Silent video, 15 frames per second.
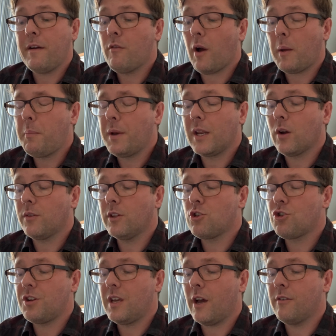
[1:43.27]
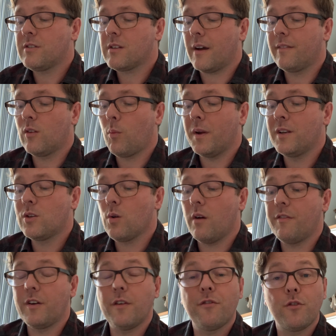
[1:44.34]
ripening on the tree outside the window,
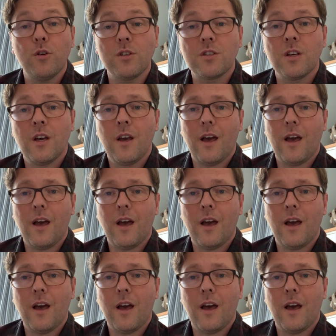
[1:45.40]
every fruit,